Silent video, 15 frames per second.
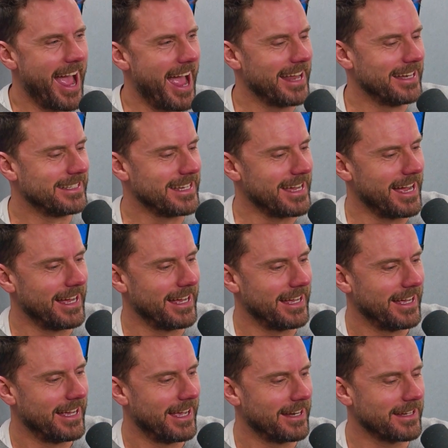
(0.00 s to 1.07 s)
And
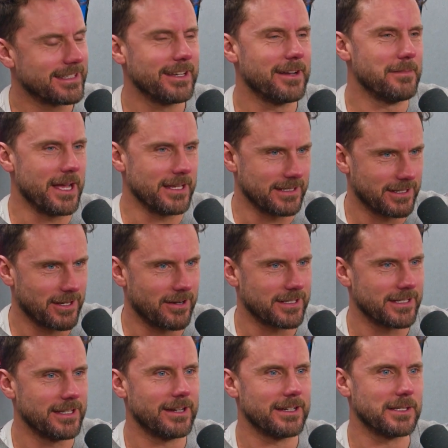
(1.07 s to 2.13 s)
I said, "I'm Mason
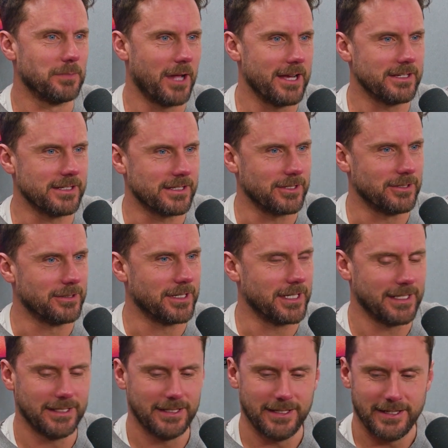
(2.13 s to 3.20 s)
Cox," and then I explained your story,